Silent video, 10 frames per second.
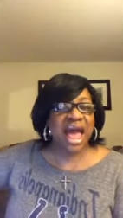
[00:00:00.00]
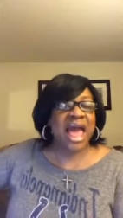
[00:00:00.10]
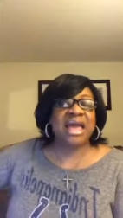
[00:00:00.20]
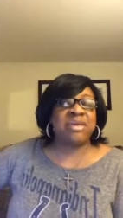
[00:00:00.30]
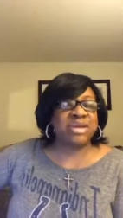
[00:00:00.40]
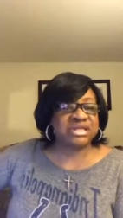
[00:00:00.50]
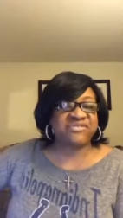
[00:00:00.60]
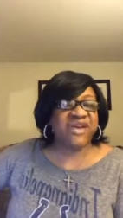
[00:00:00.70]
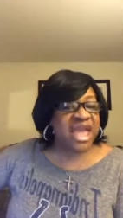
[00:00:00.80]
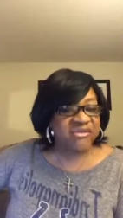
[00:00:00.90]
I am
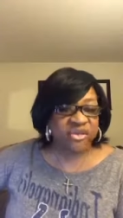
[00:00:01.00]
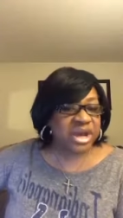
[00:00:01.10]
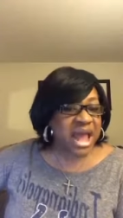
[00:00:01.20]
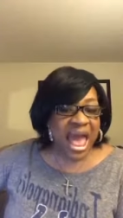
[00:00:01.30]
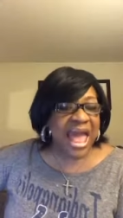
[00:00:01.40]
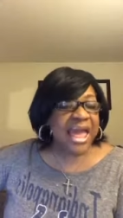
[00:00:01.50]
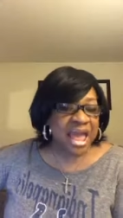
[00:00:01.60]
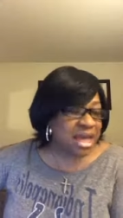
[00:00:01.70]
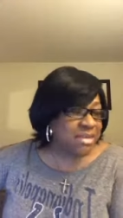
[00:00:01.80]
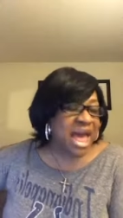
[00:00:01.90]
his favorite. I
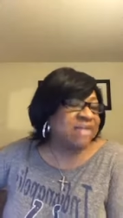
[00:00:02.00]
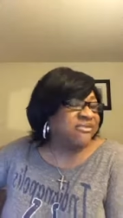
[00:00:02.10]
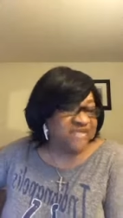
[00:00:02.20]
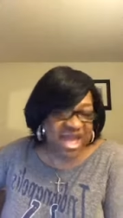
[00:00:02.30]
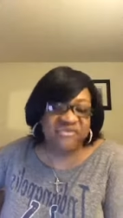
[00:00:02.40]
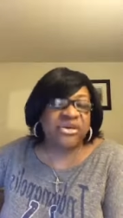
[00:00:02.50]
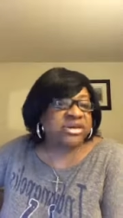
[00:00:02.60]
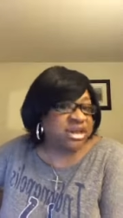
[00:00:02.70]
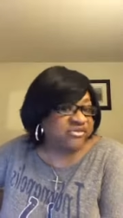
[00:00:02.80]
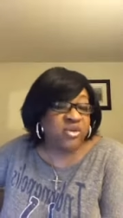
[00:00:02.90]
am. I am
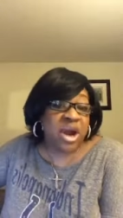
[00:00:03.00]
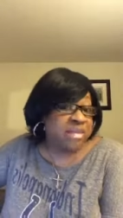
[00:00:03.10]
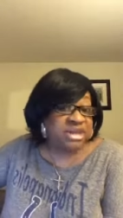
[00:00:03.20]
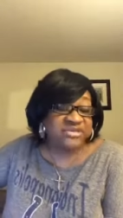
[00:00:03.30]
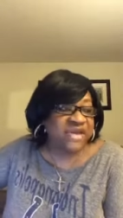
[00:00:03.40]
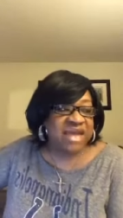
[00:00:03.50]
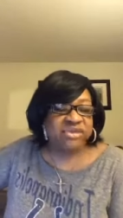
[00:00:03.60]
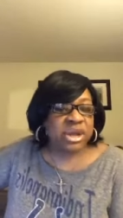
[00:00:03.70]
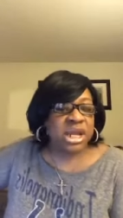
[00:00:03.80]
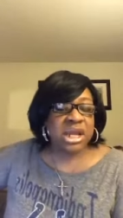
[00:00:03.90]
favored. Therefore, I'm his
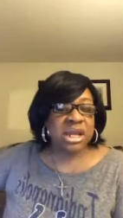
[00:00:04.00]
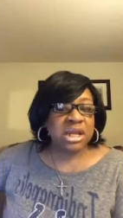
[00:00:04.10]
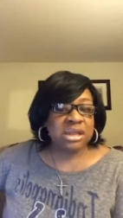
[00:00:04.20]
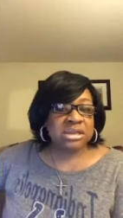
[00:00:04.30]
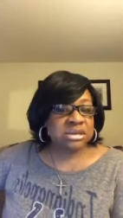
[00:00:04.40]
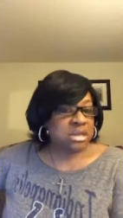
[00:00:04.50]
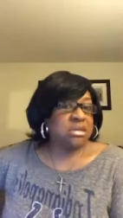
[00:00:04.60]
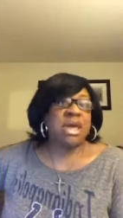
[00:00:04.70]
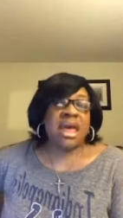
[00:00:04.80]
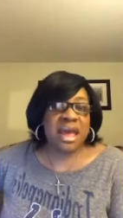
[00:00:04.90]
favorite.
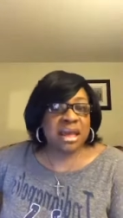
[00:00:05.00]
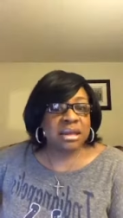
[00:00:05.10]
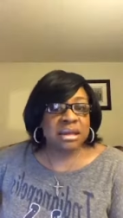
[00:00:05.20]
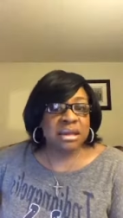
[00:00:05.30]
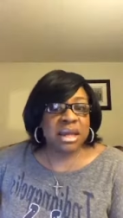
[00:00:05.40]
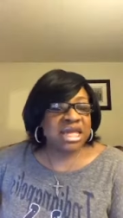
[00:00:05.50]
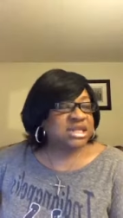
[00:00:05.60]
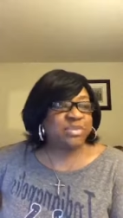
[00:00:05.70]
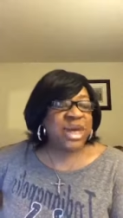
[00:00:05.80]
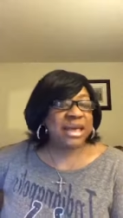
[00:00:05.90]
Okay.
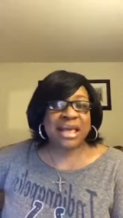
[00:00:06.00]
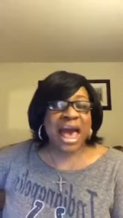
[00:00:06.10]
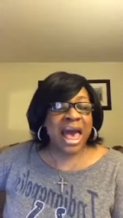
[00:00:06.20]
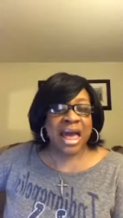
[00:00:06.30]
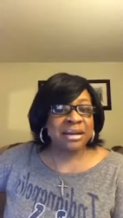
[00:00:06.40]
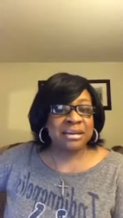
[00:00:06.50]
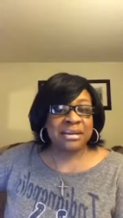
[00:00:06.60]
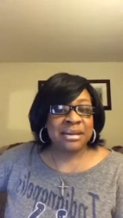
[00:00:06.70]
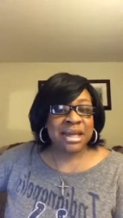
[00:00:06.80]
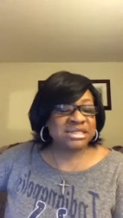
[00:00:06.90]
He's a big God.
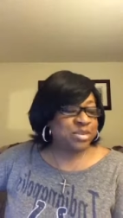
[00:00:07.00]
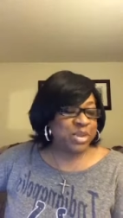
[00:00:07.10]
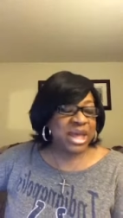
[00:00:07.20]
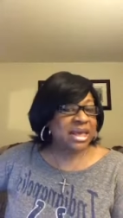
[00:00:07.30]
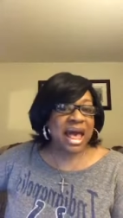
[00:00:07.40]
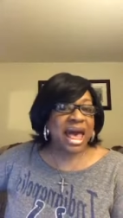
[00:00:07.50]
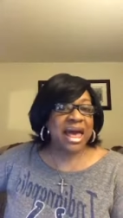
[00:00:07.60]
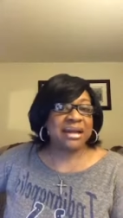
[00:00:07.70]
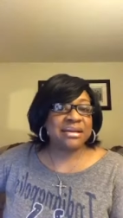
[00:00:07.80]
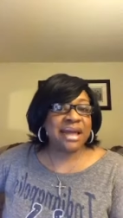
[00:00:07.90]
He's a big
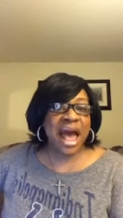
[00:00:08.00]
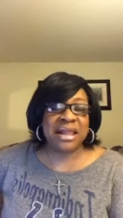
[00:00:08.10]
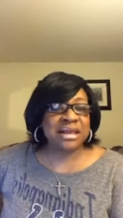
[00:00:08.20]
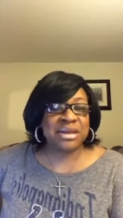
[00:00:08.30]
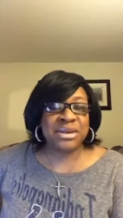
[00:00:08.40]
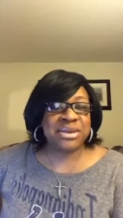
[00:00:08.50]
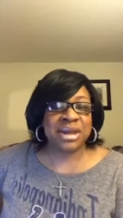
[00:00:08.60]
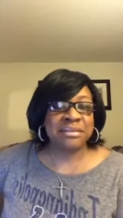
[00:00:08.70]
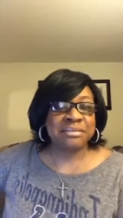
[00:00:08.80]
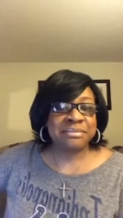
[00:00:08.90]
God.
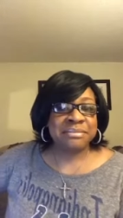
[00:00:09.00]
Hallelujah.